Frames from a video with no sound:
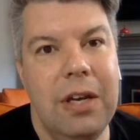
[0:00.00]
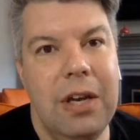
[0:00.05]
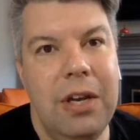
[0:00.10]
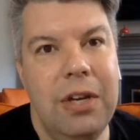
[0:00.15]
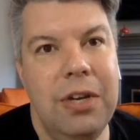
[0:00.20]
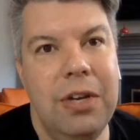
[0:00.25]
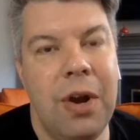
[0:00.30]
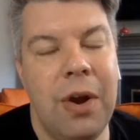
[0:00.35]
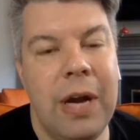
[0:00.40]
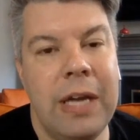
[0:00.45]

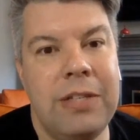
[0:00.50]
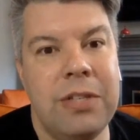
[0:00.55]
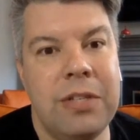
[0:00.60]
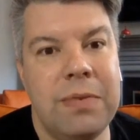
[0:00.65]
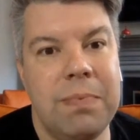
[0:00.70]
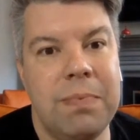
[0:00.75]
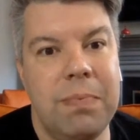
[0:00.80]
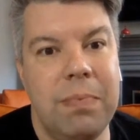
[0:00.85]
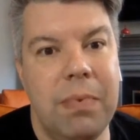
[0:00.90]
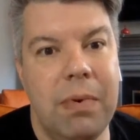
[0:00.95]
you know, I
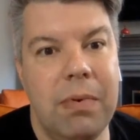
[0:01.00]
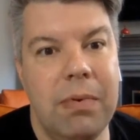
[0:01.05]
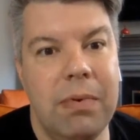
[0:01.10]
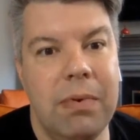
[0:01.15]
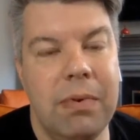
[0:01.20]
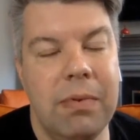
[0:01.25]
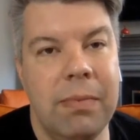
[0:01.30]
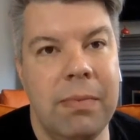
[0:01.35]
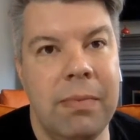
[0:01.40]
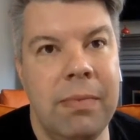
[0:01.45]
just,
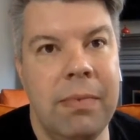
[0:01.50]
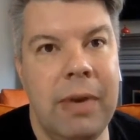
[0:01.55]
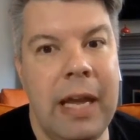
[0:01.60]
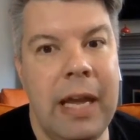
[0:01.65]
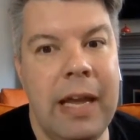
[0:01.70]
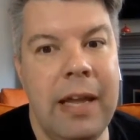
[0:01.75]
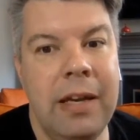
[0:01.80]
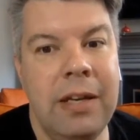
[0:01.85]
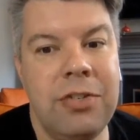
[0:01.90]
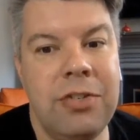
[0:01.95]

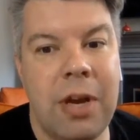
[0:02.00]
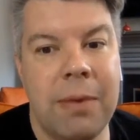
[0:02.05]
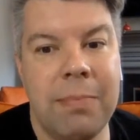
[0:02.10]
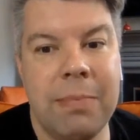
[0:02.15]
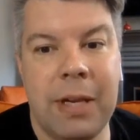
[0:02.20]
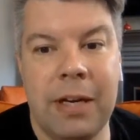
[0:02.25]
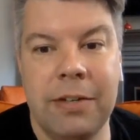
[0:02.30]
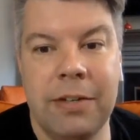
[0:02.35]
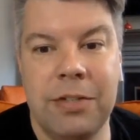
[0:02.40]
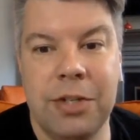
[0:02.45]
any job
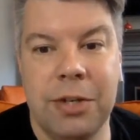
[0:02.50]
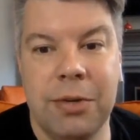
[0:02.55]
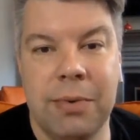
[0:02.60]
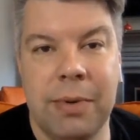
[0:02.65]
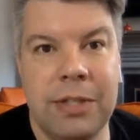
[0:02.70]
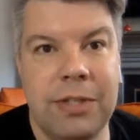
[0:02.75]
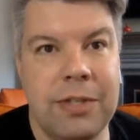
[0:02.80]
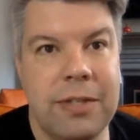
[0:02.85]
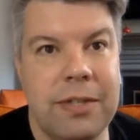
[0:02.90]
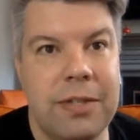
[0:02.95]
that I do,
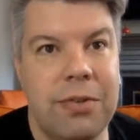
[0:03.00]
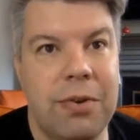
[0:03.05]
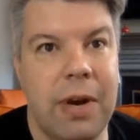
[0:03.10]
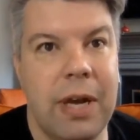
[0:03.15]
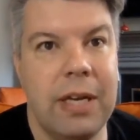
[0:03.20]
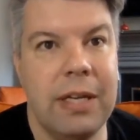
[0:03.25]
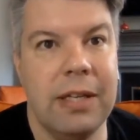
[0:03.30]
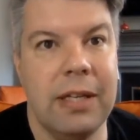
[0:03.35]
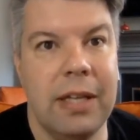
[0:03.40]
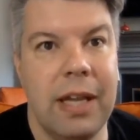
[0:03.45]
I just
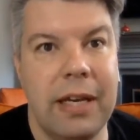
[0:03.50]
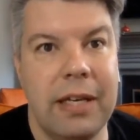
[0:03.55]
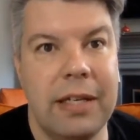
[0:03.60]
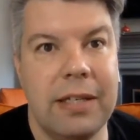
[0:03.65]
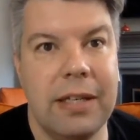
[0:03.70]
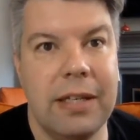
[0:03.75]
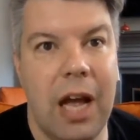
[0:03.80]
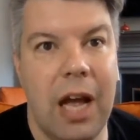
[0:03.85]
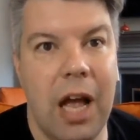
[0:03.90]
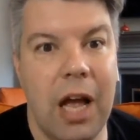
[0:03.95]
try to like
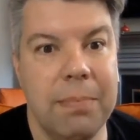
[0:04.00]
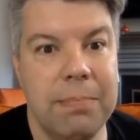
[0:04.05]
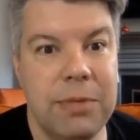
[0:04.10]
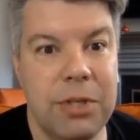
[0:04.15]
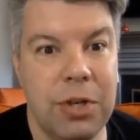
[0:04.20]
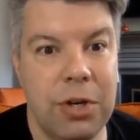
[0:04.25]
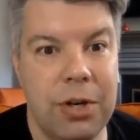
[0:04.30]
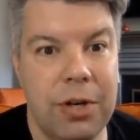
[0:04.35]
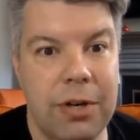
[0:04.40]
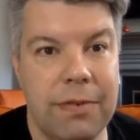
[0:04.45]

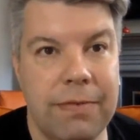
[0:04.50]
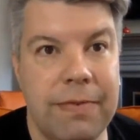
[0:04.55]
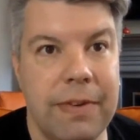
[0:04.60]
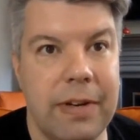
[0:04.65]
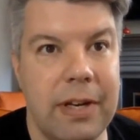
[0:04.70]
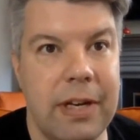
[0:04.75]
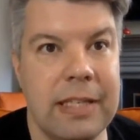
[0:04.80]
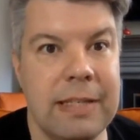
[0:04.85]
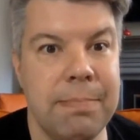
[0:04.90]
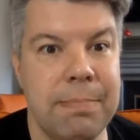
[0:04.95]
observe
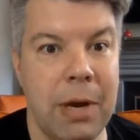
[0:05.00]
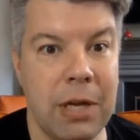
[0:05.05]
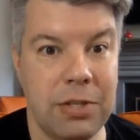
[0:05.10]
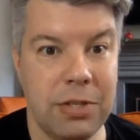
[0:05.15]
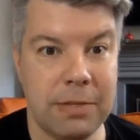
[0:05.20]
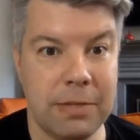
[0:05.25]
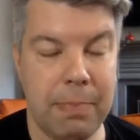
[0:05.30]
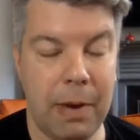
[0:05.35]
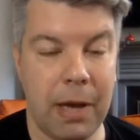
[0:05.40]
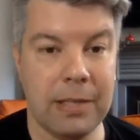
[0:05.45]
as
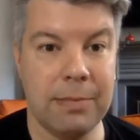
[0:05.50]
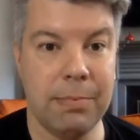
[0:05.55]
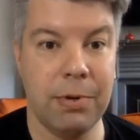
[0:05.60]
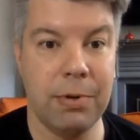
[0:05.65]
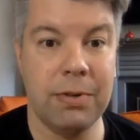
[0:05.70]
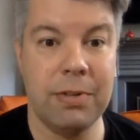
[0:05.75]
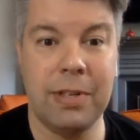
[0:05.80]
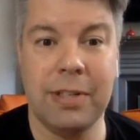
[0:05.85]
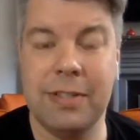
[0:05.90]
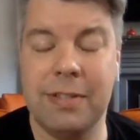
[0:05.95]
much as
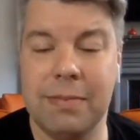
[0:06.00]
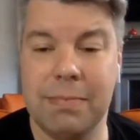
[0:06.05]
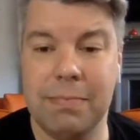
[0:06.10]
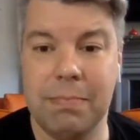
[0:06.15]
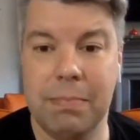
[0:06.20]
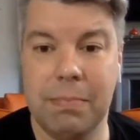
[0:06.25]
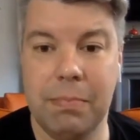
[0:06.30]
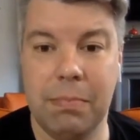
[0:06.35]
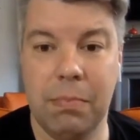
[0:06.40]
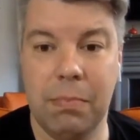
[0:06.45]
possible because
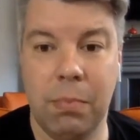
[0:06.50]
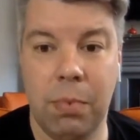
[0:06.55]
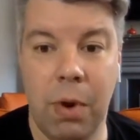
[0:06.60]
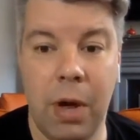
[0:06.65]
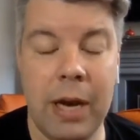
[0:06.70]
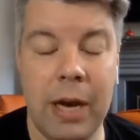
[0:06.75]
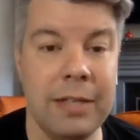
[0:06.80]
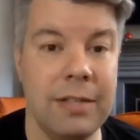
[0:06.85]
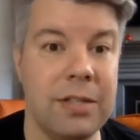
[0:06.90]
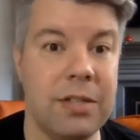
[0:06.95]

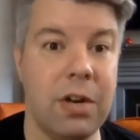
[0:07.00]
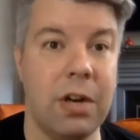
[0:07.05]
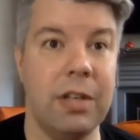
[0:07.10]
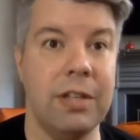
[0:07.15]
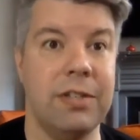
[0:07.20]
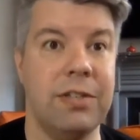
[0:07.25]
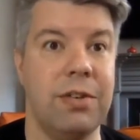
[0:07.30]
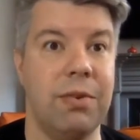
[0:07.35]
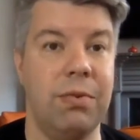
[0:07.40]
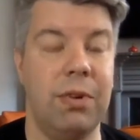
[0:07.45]
one, I
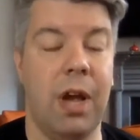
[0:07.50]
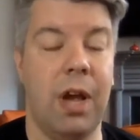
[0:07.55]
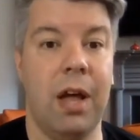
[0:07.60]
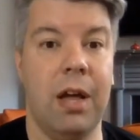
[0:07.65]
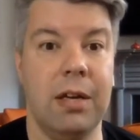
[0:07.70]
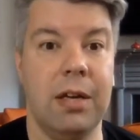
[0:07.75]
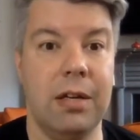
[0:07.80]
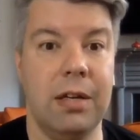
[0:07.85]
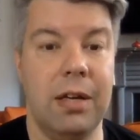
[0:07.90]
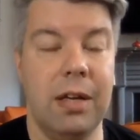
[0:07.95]
started so
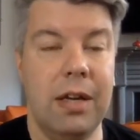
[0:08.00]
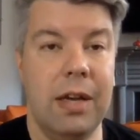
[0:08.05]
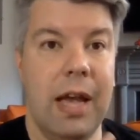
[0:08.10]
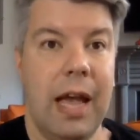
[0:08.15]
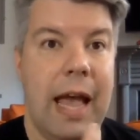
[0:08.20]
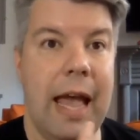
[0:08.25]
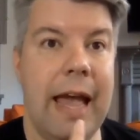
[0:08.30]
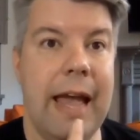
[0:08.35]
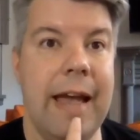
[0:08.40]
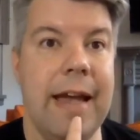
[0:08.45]
young,
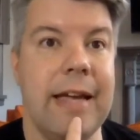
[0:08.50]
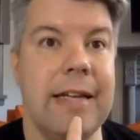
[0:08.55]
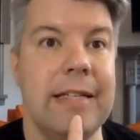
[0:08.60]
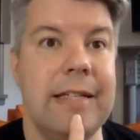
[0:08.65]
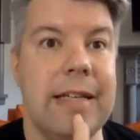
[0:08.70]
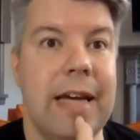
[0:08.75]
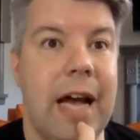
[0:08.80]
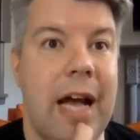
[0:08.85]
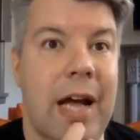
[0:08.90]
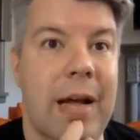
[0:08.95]
and
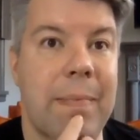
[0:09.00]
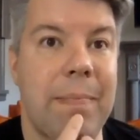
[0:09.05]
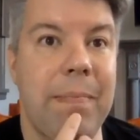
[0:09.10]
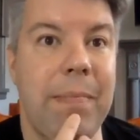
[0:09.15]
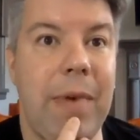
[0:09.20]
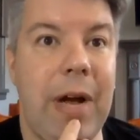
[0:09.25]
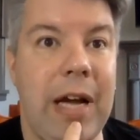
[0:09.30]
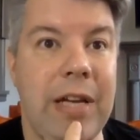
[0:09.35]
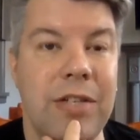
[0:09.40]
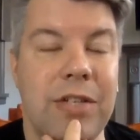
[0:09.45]

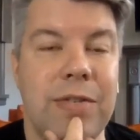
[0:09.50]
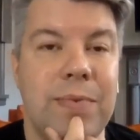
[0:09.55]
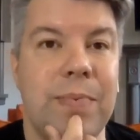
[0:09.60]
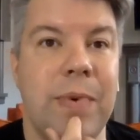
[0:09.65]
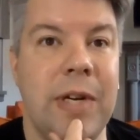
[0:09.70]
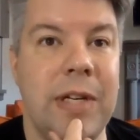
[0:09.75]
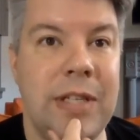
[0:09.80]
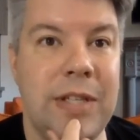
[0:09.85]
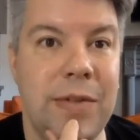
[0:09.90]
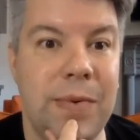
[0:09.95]
um, I just
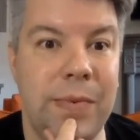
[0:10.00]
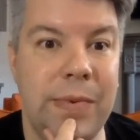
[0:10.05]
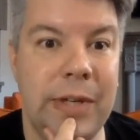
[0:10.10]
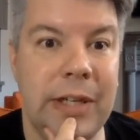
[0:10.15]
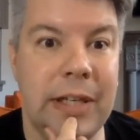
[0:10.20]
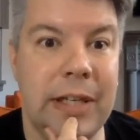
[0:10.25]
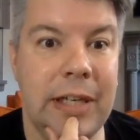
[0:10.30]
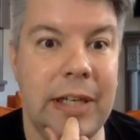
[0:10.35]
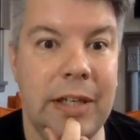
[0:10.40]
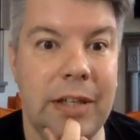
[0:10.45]
wanted to
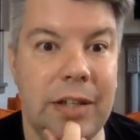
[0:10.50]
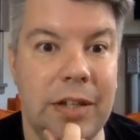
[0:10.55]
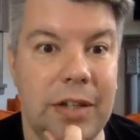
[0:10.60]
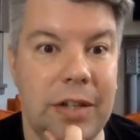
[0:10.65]
really